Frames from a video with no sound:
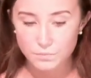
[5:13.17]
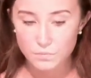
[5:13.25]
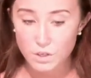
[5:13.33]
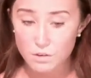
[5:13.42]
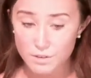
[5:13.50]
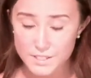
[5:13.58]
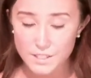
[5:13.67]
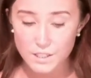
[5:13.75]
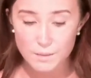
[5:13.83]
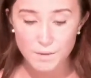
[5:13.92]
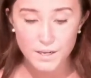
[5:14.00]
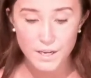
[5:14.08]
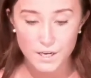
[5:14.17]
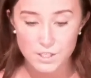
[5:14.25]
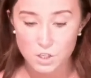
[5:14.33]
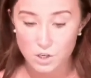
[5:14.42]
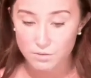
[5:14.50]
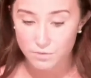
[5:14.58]
Recently, my Nana
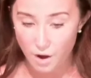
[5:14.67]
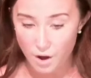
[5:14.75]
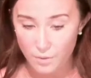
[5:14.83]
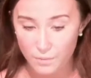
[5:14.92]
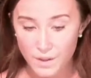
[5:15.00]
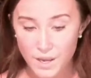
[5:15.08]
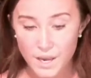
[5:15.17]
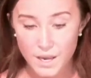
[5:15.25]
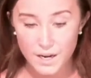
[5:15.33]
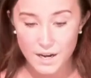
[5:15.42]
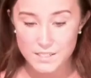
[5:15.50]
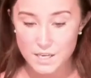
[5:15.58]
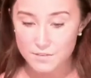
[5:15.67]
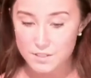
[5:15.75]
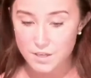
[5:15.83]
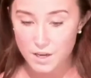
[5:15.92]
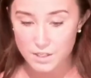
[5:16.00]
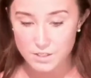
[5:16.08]
took a fall and had to have a
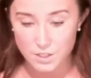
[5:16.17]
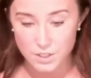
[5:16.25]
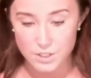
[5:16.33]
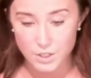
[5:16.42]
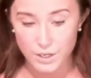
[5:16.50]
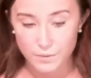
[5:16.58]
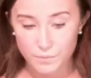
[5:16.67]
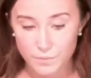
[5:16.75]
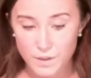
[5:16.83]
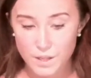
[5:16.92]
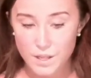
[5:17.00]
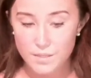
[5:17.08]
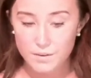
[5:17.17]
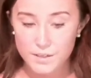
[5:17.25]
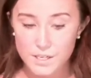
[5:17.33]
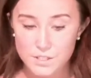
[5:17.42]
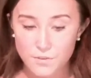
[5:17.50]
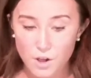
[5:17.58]
sudden surgery. The
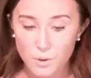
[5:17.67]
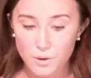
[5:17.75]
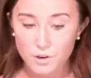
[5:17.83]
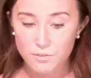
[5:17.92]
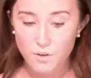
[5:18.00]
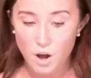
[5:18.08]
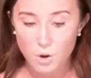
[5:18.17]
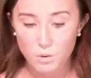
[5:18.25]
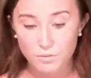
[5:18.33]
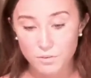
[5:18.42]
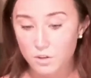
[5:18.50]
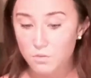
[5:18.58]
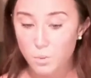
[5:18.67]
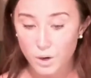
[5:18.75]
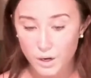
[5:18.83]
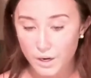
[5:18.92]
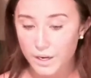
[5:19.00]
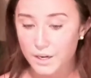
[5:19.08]
days following her fall were full of
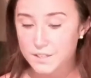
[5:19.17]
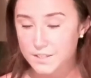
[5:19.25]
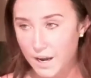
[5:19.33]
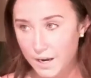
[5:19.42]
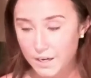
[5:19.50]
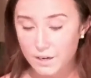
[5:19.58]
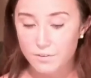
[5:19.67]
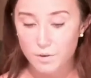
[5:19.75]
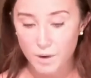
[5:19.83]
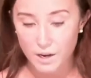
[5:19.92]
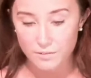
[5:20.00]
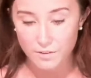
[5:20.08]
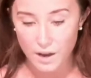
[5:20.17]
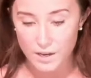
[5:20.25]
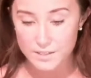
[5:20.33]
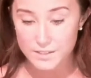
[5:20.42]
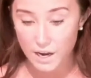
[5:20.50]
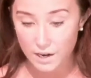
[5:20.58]
worry and anxiety for my inf-
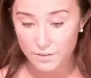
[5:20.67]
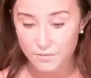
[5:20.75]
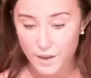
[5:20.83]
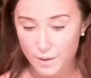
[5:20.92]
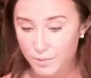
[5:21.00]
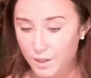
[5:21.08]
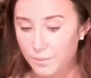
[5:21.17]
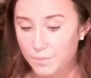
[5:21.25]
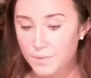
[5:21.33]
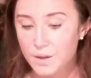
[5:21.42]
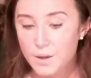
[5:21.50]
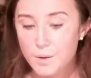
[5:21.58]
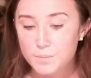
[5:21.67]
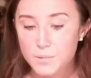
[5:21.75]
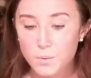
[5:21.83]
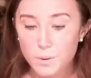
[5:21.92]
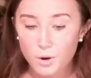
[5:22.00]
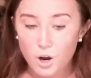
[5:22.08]
entire family, but
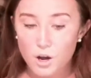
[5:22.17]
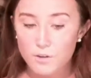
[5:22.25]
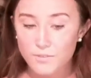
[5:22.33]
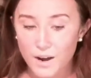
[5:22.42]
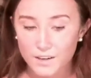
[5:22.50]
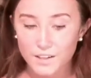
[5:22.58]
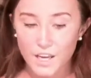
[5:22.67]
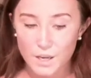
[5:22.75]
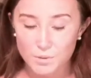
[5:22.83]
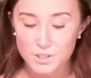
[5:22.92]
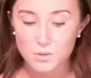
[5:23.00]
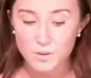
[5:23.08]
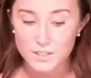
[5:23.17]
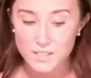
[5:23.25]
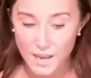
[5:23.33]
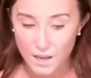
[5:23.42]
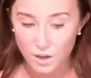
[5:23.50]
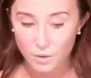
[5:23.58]
we were all finally able to
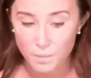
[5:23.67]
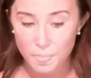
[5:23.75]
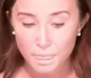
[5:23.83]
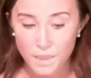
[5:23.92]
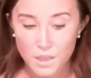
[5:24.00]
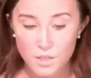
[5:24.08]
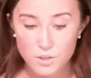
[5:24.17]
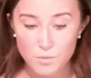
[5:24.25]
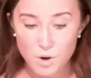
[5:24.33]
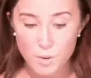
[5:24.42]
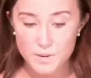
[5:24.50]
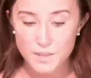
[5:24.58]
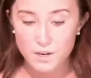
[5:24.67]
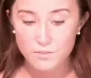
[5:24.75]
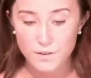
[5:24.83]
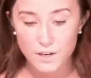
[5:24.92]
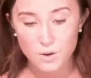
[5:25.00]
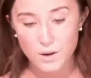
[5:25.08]
exhale the moment that a
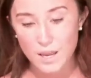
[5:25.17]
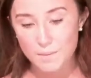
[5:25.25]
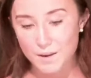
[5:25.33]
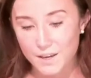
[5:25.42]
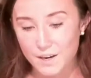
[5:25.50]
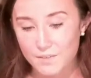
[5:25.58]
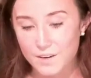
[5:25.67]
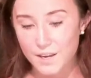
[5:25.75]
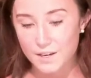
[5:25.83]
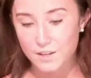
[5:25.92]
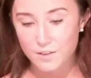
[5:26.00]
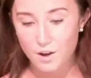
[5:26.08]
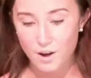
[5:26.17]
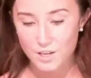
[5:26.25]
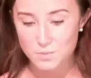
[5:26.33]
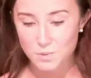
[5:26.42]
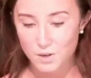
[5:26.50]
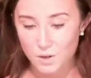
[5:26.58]
video came in of Nan in the
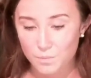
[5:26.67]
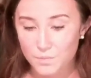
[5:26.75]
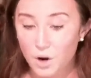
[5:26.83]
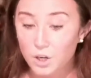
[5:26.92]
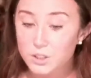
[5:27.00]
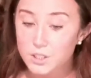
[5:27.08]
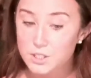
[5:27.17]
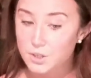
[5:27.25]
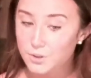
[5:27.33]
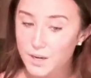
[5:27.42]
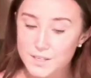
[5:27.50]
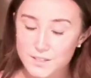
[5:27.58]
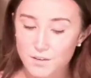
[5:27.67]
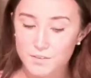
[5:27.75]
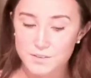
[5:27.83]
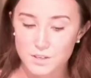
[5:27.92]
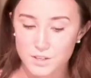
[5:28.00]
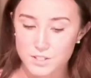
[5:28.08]
hospital, hardly two days out of
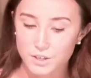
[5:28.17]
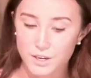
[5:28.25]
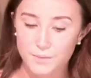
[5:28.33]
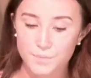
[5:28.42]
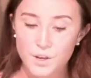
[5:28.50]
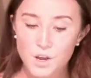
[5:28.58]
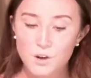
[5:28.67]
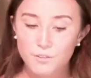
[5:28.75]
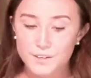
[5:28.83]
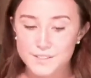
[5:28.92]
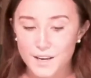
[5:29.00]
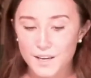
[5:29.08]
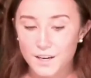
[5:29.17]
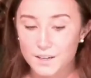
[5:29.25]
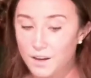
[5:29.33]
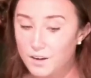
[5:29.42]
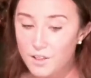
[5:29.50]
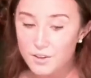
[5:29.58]
surgery, reciting
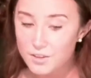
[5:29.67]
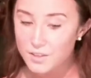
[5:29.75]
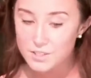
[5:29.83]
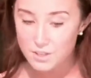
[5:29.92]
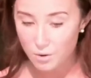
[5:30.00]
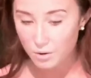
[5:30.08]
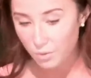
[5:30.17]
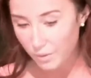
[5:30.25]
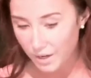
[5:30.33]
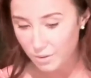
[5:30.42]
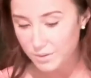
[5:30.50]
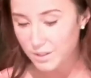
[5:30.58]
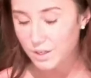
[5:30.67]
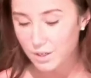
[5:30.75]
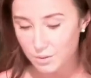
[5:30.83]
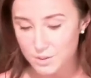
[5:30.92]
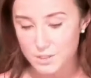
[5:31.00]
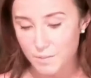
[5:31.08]
none other than Don't Quit with a
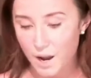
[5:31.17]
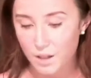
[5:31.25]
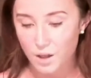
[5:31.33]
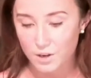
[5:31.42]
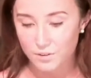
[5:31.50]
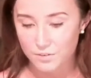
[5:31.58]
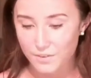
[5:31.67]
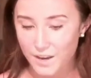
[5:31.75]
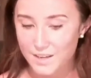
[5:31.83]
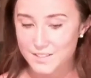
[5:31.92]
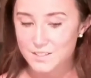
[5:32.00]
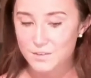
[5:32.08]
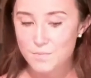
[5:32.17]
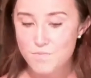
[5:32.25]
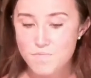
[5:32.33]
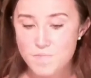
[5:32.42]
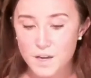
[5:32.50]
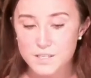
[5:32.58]
huge smile on her face,
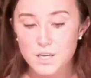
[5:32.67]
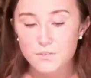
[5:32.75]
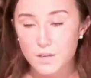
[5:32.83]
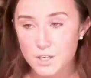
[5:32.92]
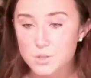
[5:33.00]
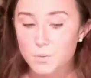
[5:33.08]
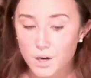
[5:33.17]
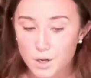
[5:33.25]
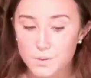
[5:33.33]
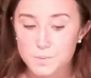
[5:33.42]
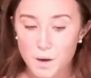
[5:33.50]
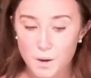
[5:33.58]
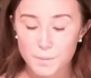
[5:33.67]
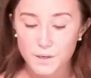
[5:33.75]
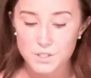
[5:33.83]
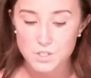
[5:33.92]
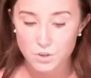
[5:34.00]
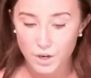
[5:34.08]
as if each word was pumping
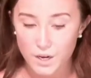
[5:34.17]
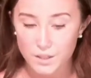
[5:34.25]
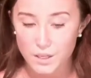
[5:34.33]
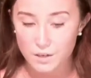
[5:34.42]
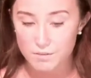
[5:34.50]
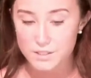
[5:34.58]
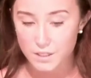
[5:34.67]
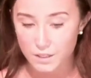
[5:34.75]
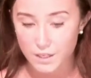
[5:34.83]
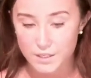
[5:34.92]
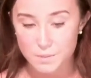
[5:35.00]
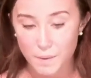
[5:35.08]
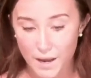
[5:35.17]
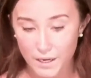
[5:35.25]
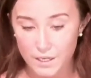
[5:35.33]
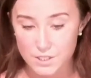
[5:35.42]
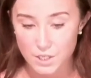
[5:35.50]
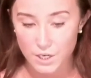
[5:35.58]
strength and resilience back
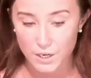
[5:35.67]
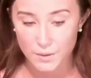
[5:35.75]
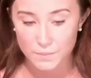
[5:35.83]
into her.